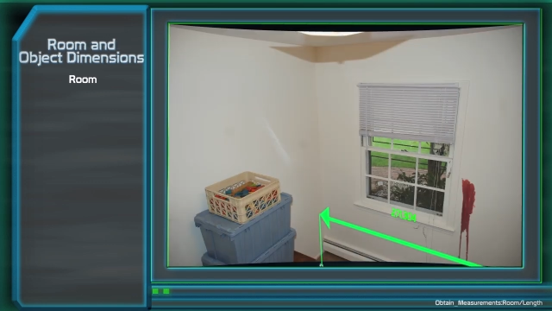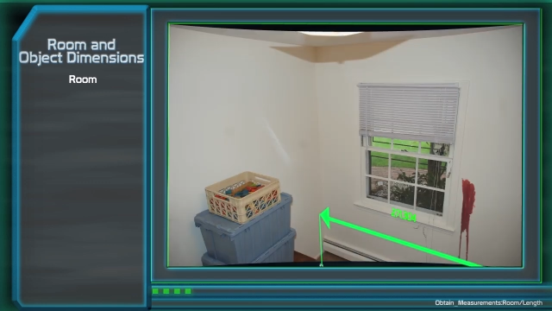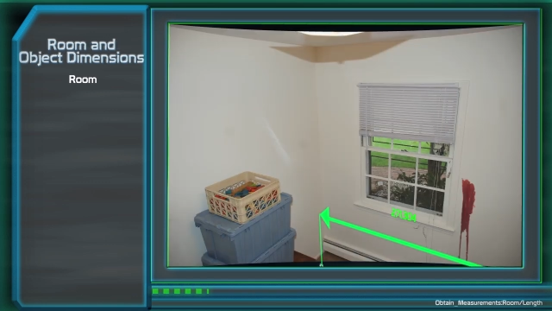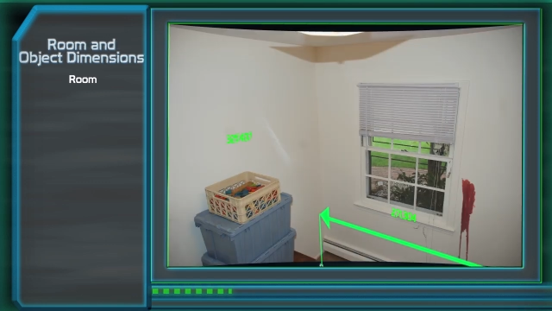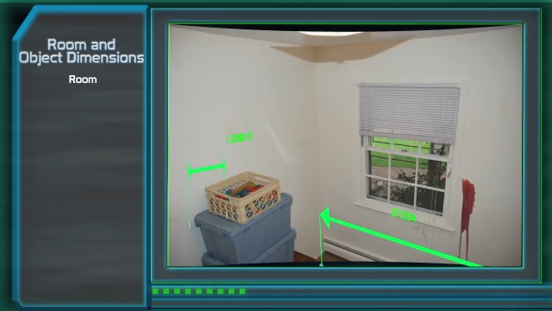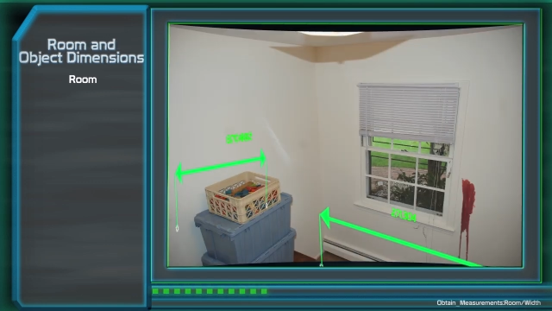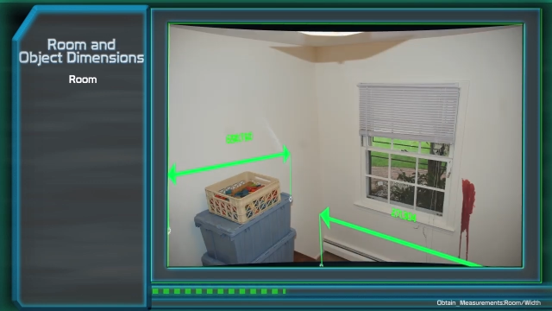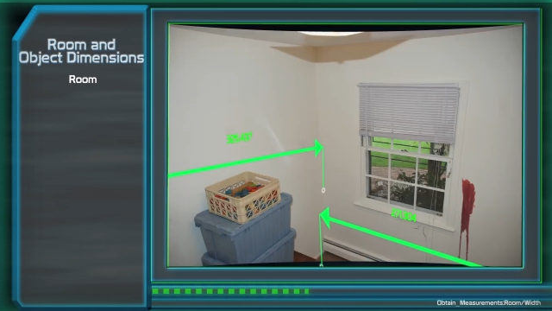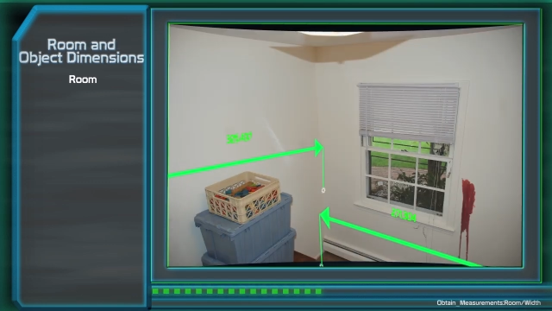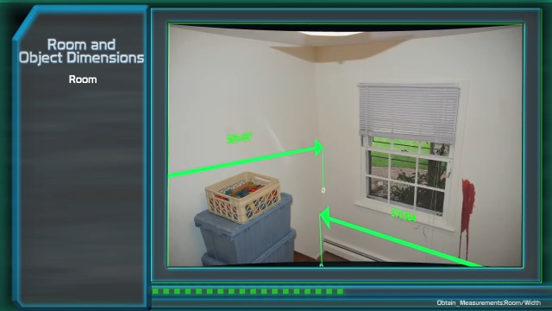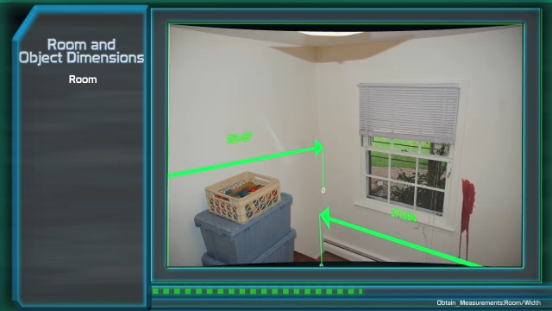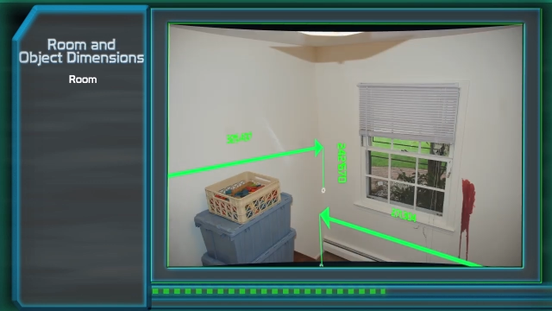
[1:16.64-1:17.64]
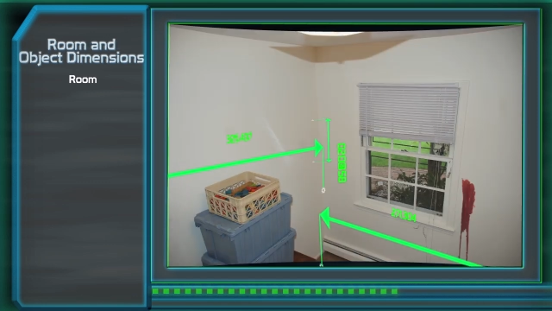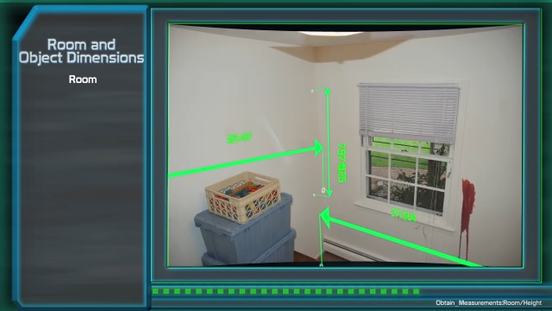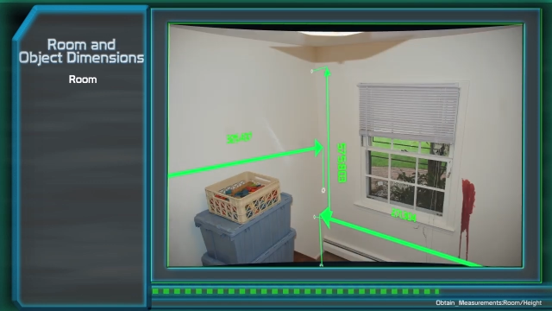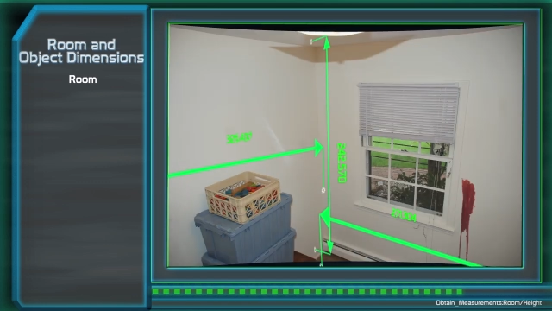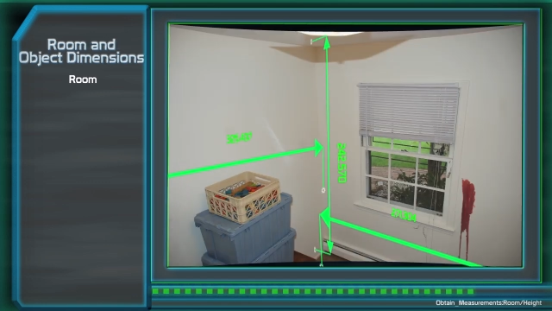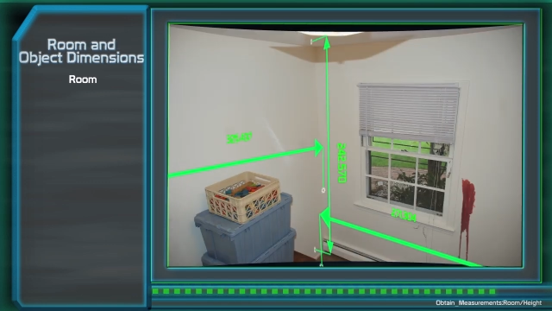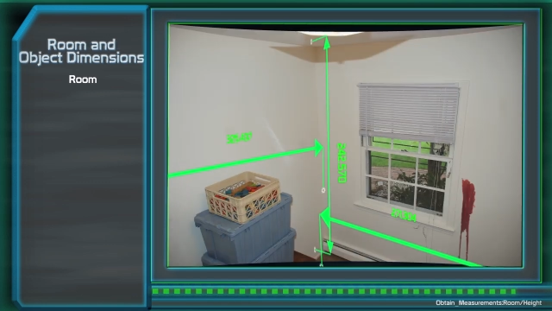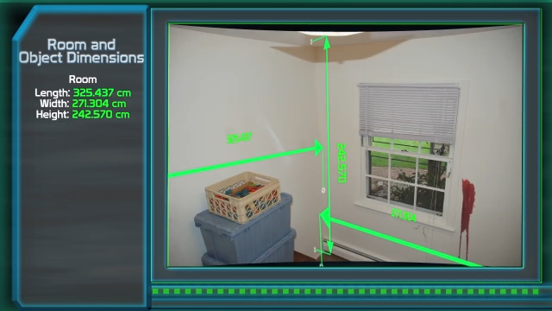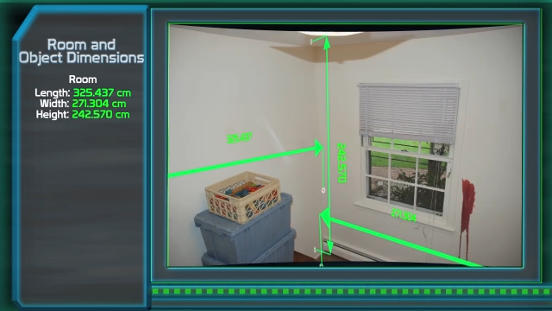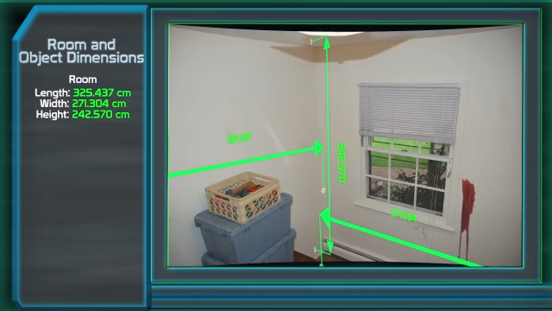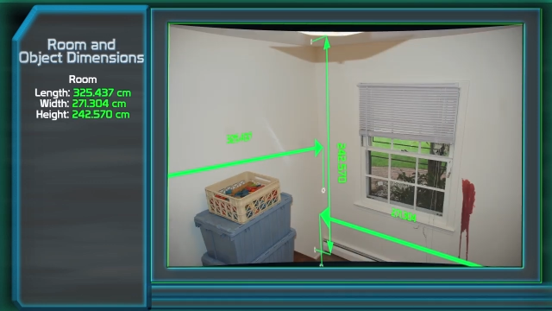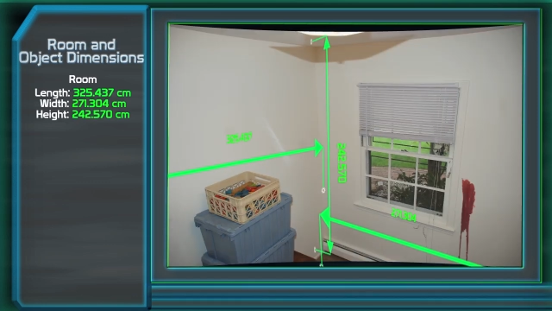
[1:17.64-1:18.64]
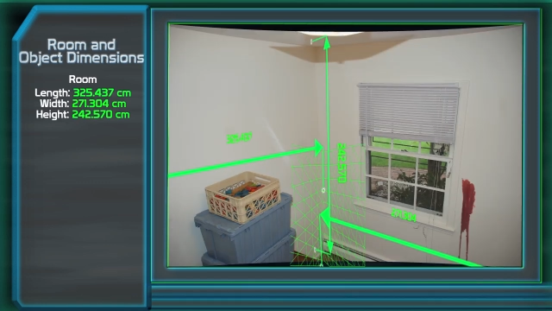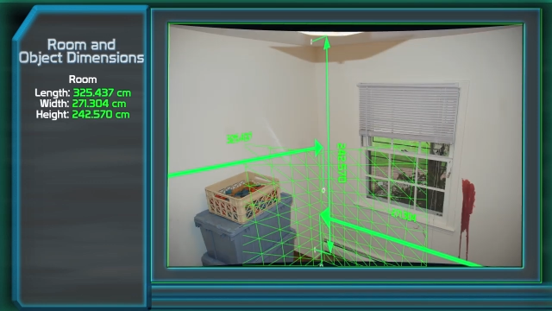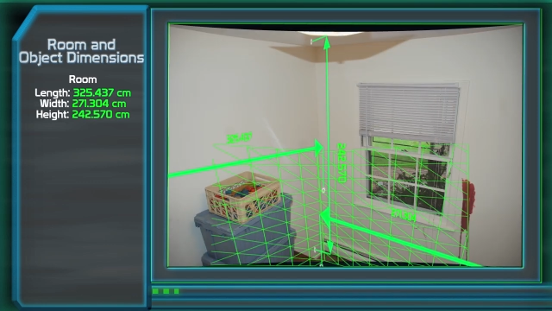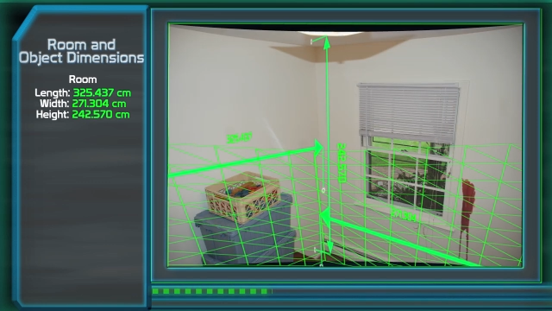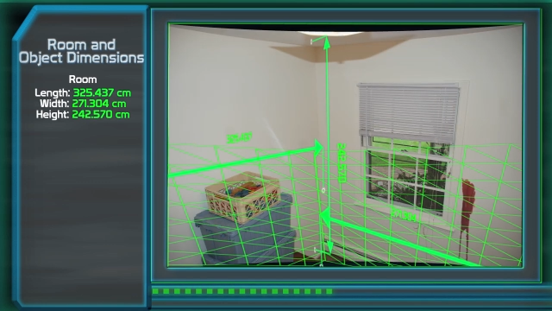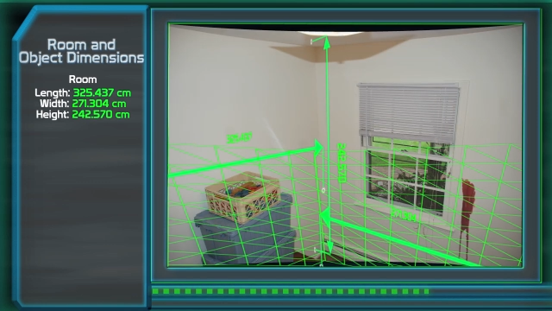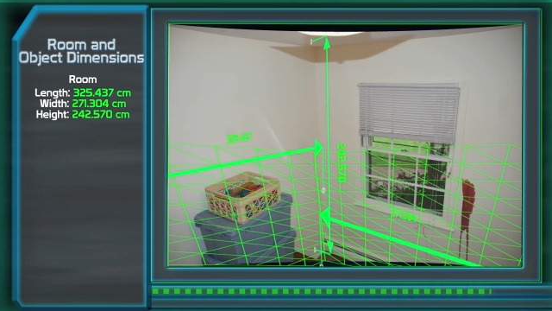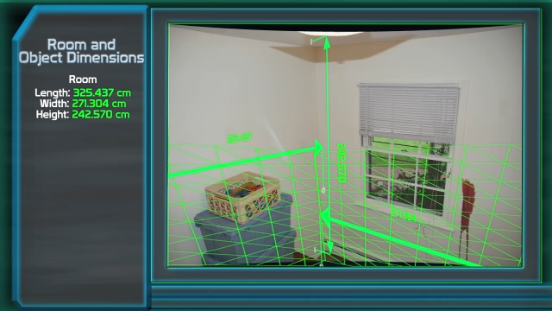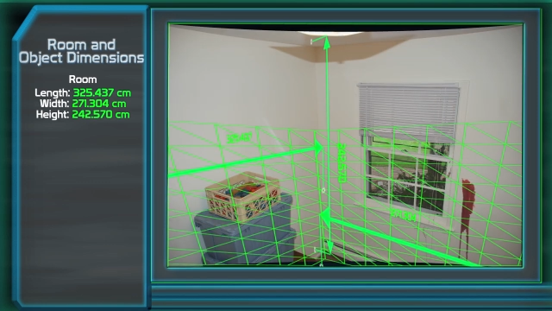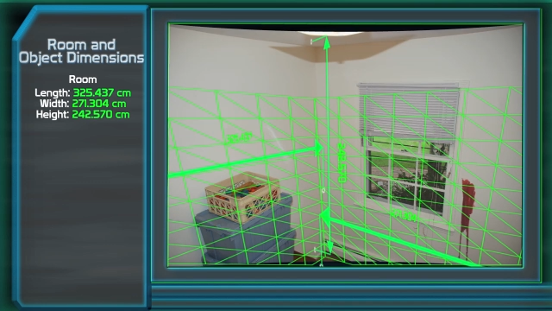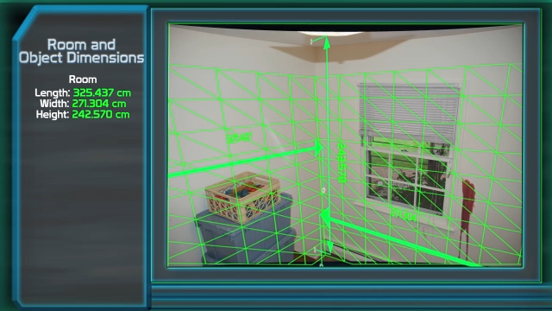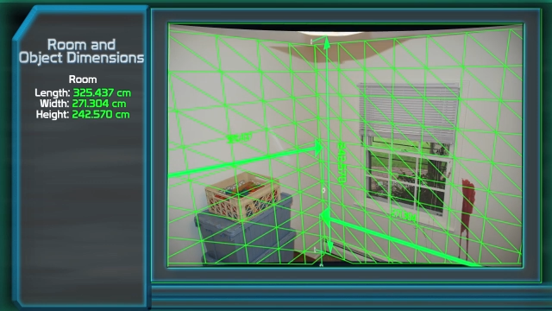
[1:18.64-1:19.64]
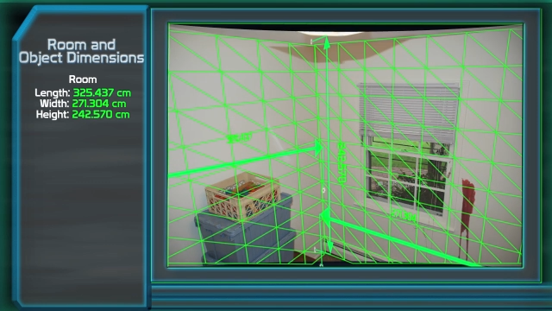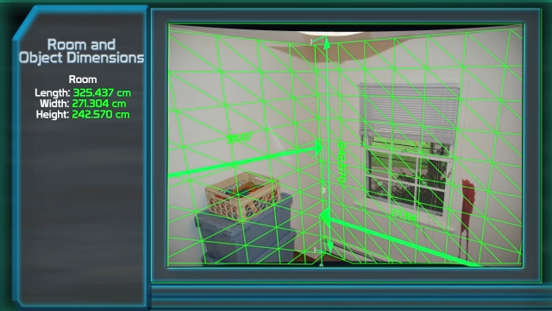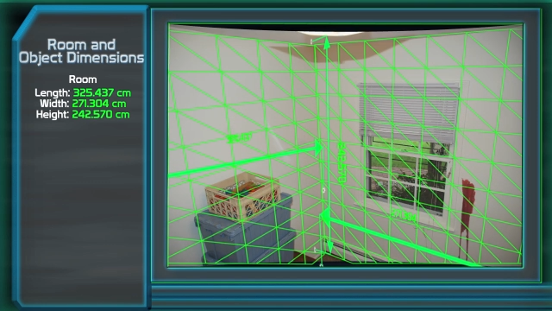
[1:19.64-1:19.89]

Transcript: [unreadable: no face in view]